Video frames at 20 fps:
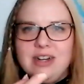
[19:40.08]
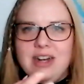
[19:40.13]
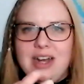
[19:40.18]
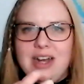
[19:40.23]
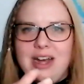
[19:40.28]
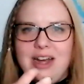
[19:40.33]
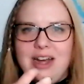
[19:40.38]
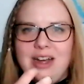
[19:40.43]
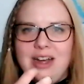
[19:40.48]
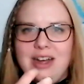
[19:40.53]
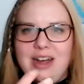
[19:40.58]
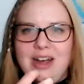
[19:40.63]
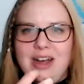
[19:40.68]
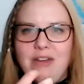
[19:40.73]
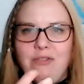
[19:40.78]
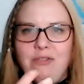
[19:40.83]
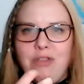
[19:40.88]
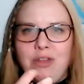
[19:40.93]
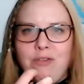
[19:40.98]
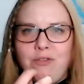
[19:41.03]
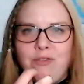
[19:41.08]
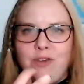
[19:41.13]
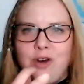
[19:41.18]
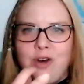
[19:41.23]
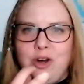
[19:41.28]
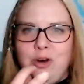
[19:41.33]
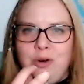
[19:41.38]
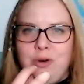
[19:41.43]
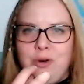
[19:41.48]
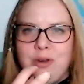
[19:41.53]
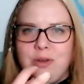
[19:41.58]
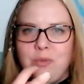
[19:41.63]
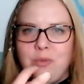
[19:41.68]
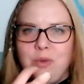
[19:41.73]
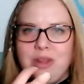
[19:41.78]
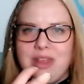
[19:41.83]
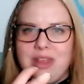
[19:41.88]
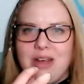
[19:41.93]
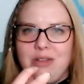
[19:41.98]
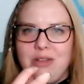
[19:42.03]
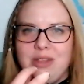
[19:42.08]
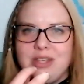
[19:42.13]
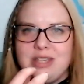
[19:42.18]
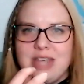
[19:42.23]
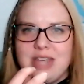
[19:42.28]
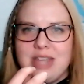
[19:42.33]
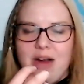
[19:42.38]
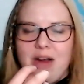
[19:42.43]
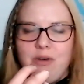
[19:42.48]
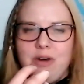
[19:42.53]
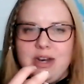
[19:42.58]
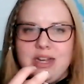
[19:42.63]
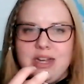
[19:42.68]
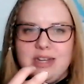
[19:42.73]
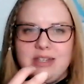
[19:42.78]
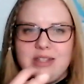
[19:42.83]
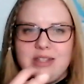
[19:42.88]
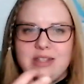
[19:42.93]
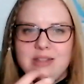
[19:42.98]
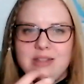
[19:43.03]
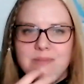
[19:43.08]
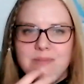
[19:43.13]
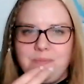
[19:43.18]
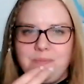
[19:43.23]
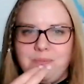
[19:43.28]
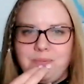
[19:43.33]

uh, of the fruit without the sourness.